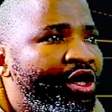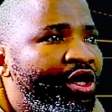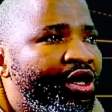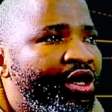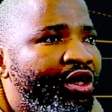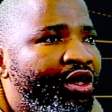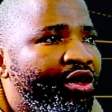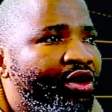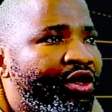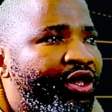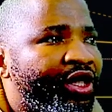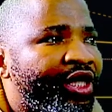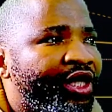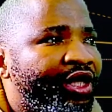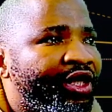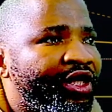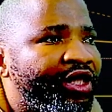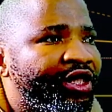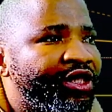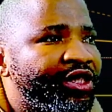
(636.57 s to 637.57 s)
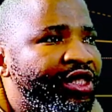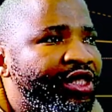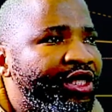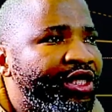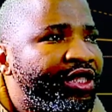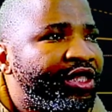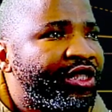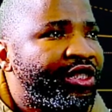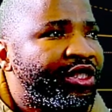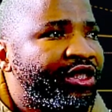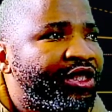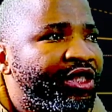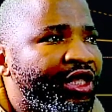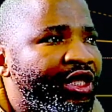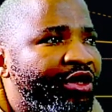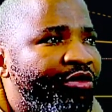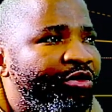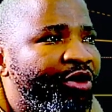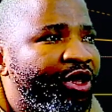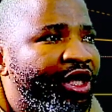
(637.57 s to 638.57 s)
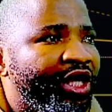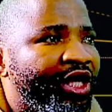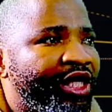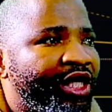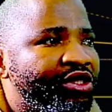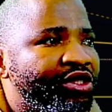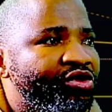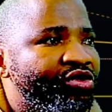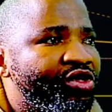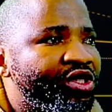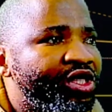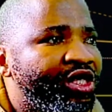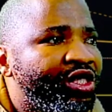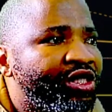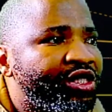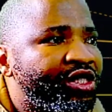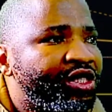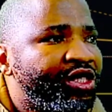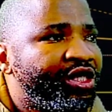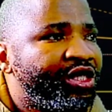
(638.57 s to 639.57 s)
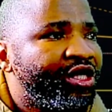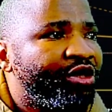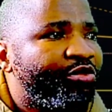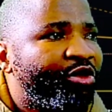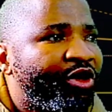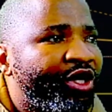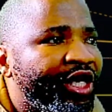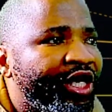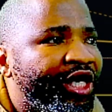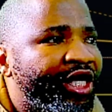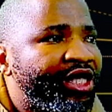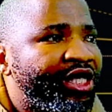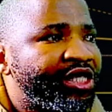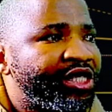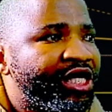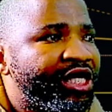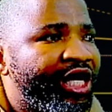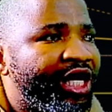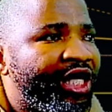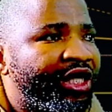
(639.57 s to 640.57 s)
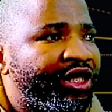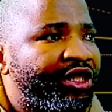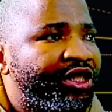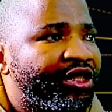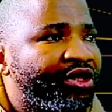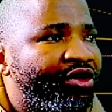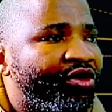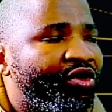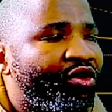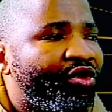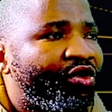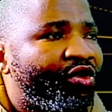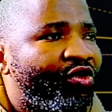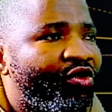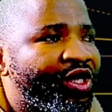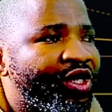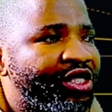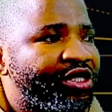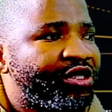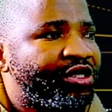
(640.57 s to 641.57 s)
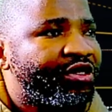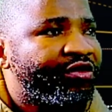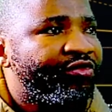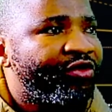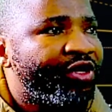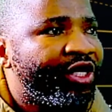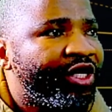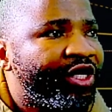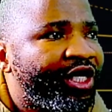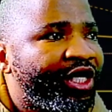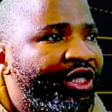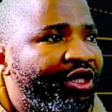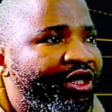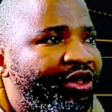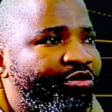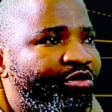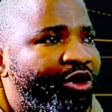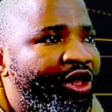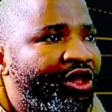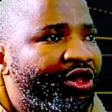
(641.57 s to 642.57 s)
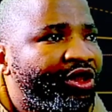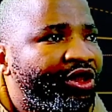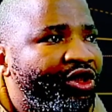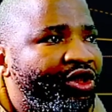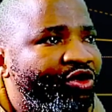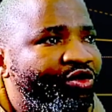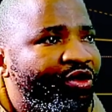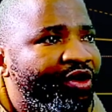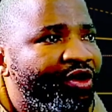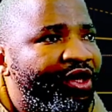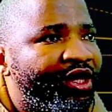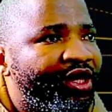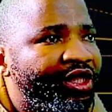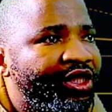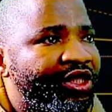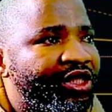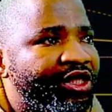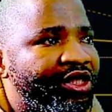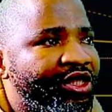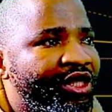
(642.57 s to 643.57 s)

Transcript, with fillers: Look at this, ladies and gentlemen. As you can see, the price had or was very bearish with this